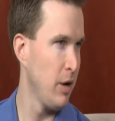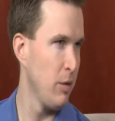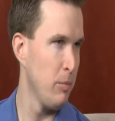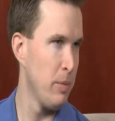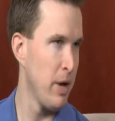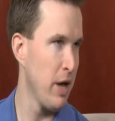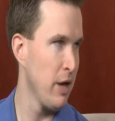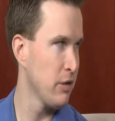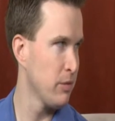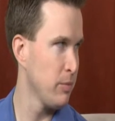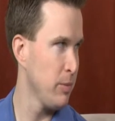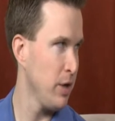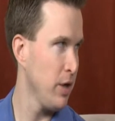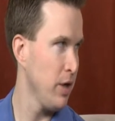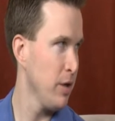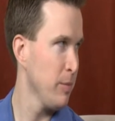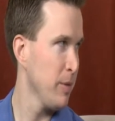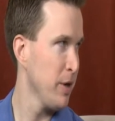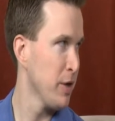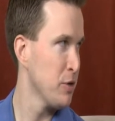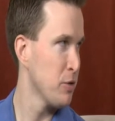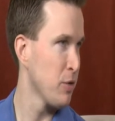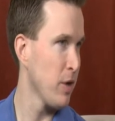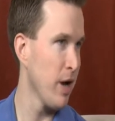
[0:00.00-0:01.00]
baseball in
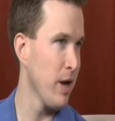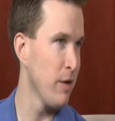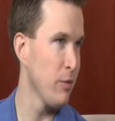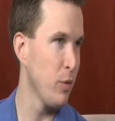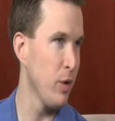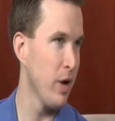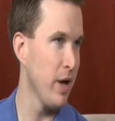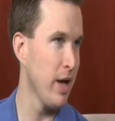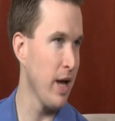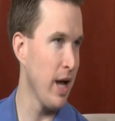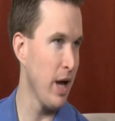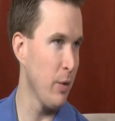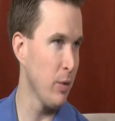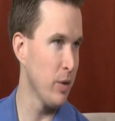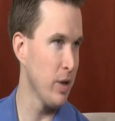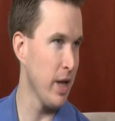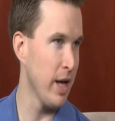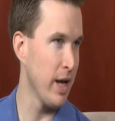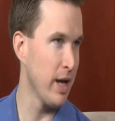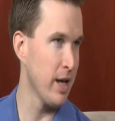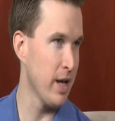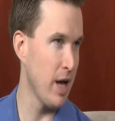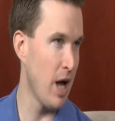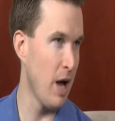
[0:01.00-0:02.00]
my driveway, I would
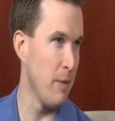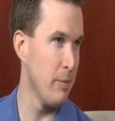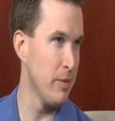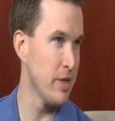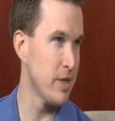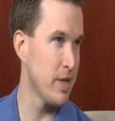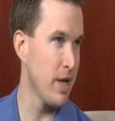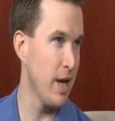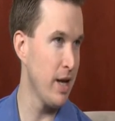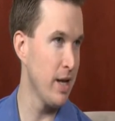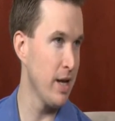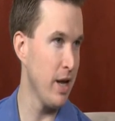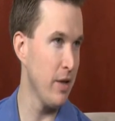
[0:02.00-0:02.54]
commentate